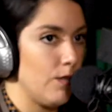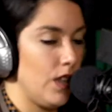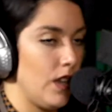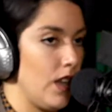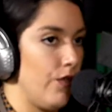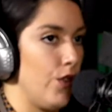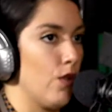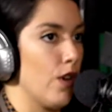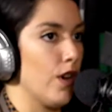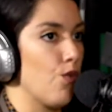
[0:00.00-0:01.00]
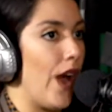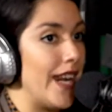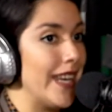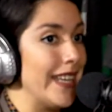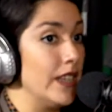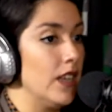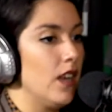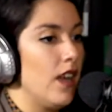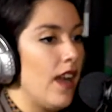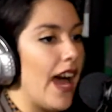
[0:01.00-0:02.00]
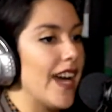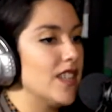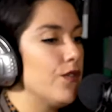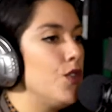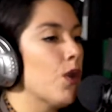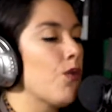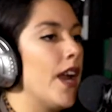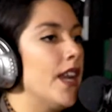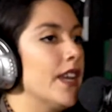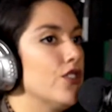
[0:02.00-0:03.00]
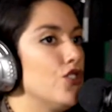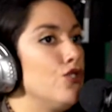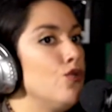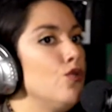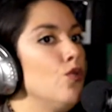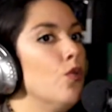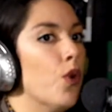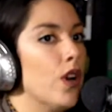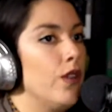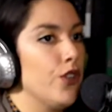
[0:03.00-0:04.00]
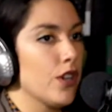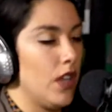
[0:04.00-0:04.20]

something if you're writing it as if you were writing it to one of your